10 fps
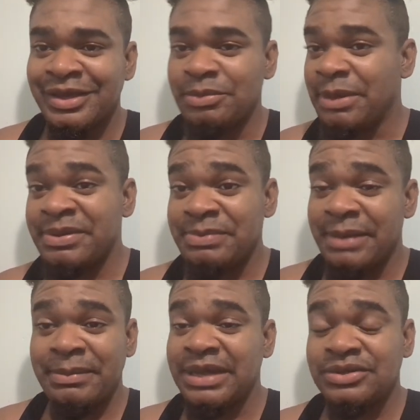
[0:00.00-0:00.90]

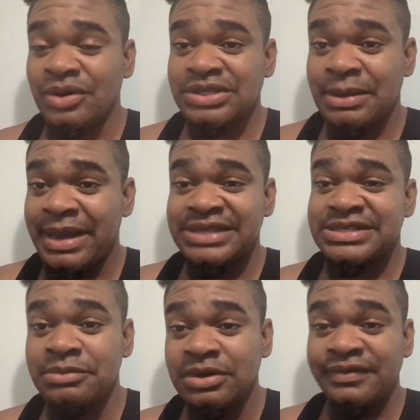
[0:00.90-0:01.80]
Remember Doctor
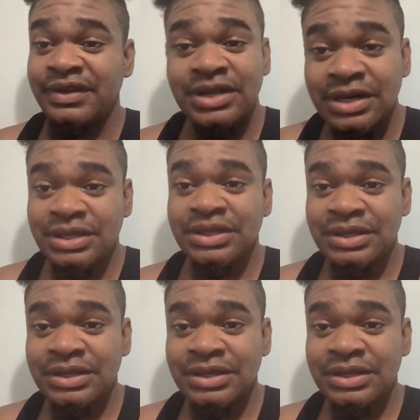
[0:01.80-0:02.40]
Meisenberg vehicle?